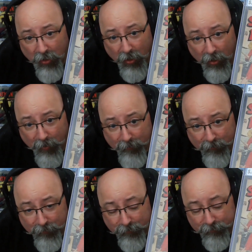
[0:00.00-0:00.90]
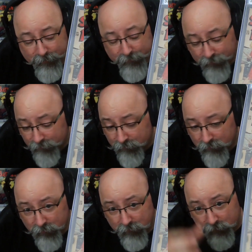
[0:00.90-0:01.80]
depending
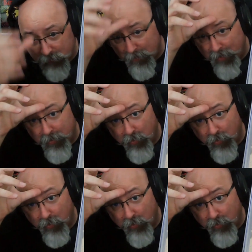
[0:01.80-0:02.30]
upon